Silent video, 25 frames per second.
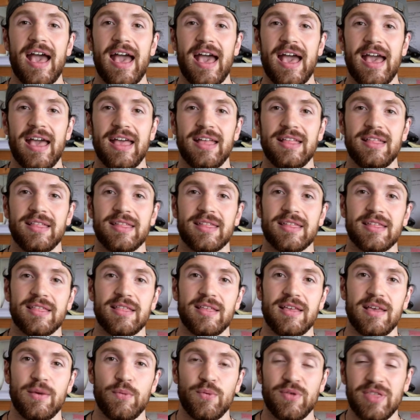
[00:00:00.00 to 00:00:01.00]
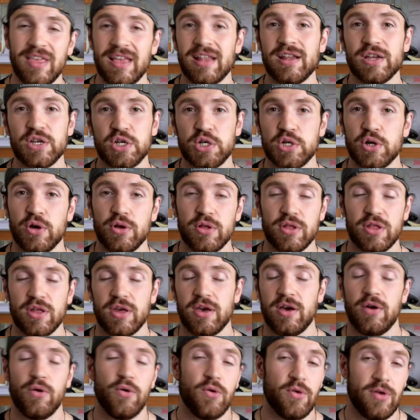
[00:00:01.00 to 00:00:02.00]
And within a shot
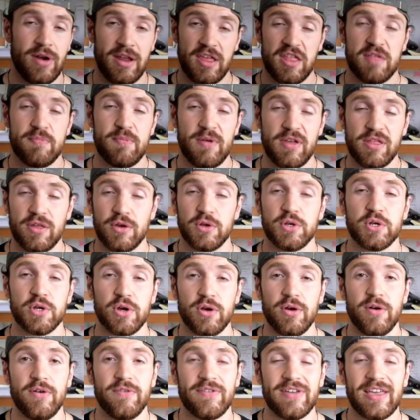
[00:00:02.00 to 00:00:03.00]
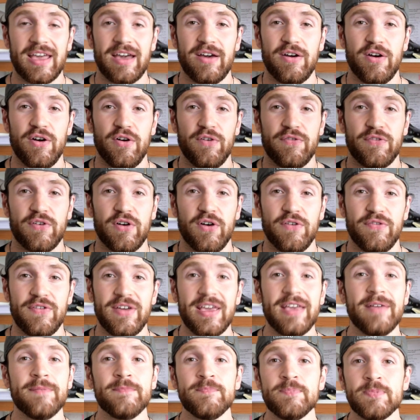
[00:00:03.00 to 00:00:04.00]
or an espresso shot of
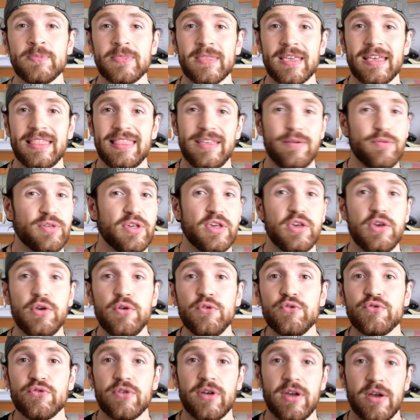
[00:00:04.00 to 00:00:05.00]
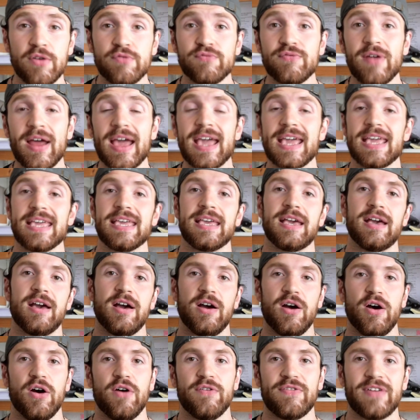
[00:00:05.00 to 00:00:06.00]
coffee, there was a huge array
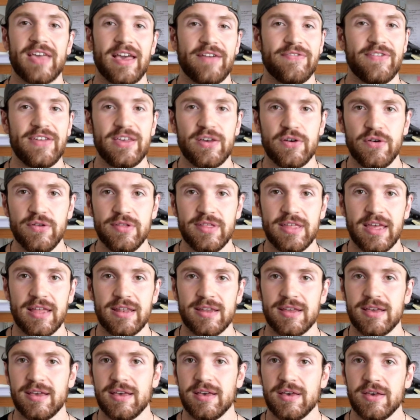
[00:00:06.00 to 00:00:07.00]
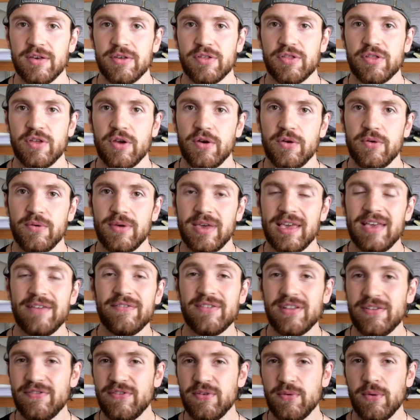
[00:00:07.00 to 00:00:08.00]
of caffeine content. So
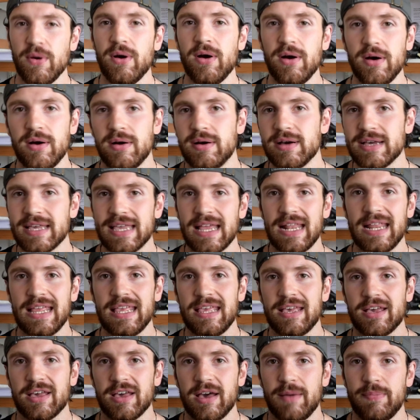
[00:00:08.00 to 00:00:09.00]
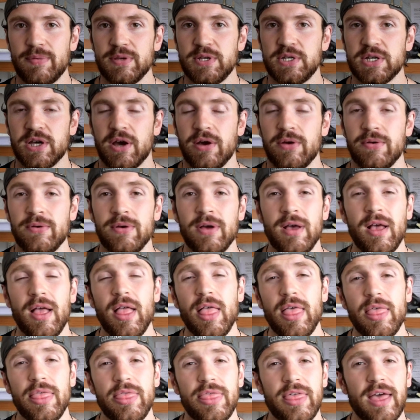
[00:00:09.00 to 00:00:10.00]
even if you are getting your cup of joe,
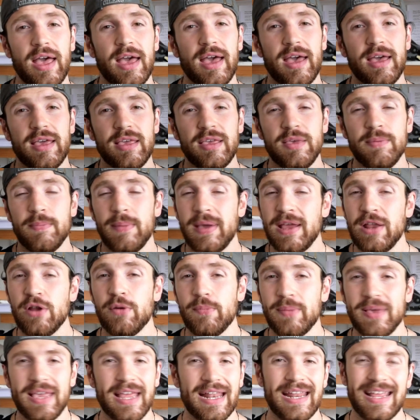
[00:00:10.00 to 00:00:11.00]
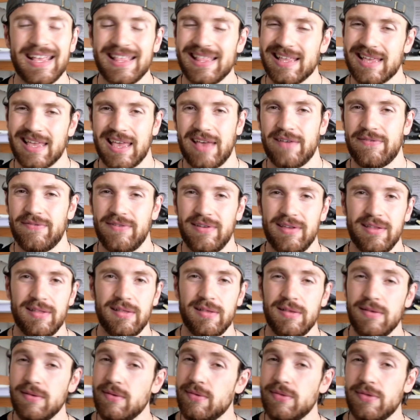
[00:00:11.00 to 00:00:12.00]
that you may not be getting the
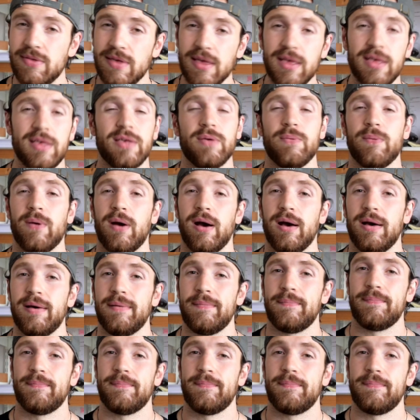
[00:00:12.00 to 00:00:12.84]
caffeine you think you are.